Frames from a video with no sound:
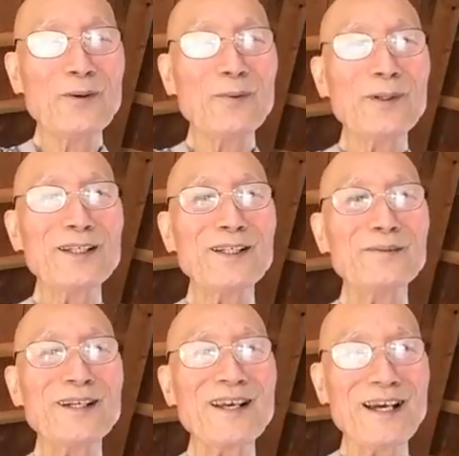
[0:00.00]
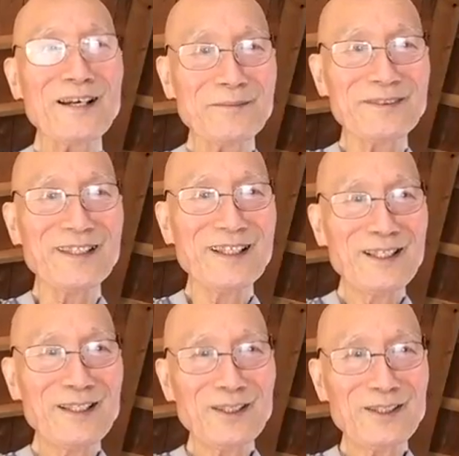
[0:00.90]
whatever happens,
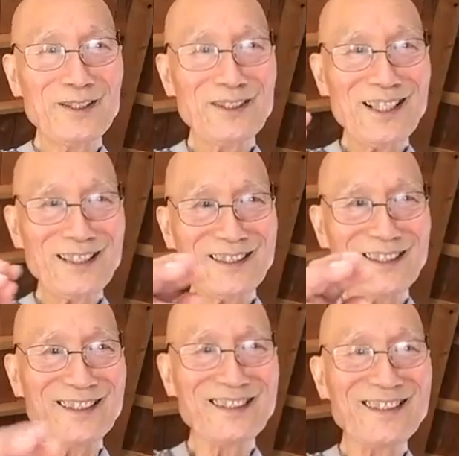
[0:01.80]
you do zazen.